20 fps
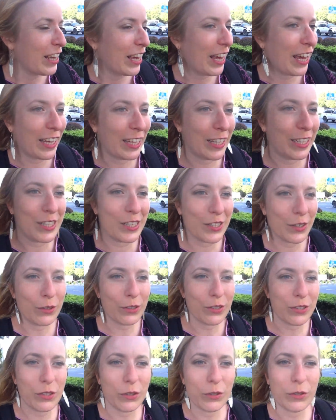And
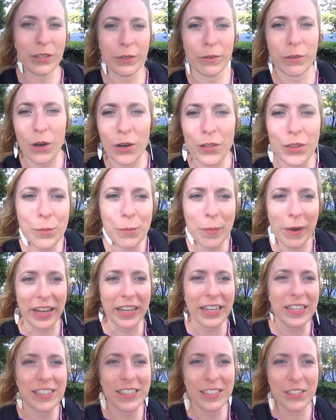also there are other
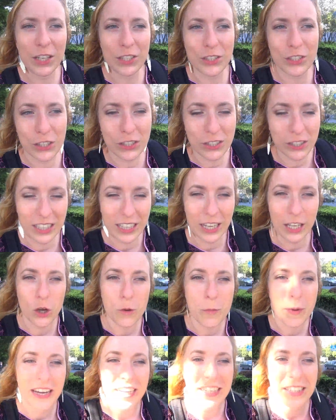bikes, not just the yellow
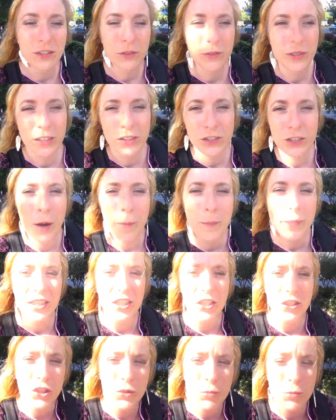bikes, so there's
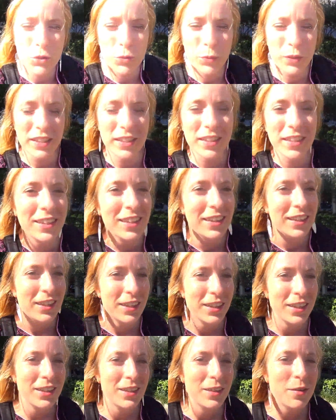competition between
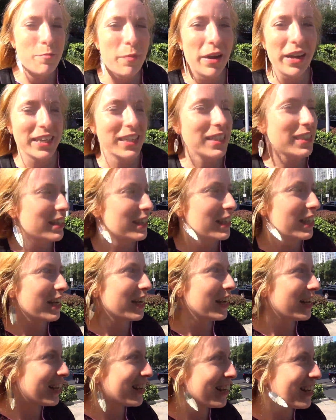bikes.
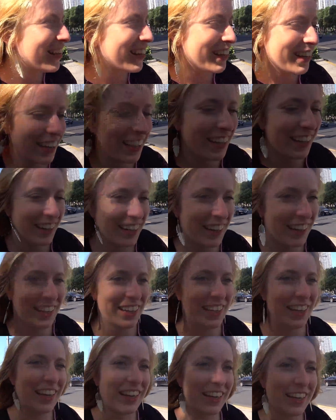
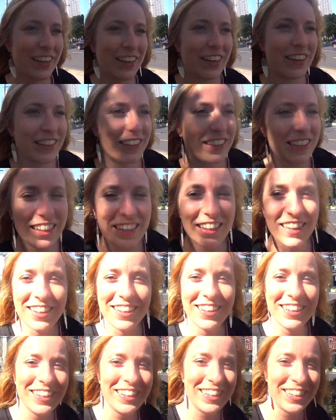And yeah,
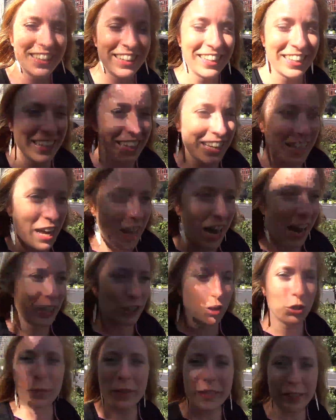I
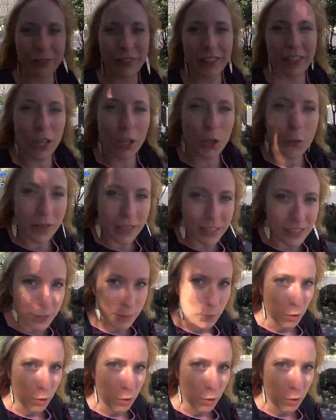do believe the yellow one is the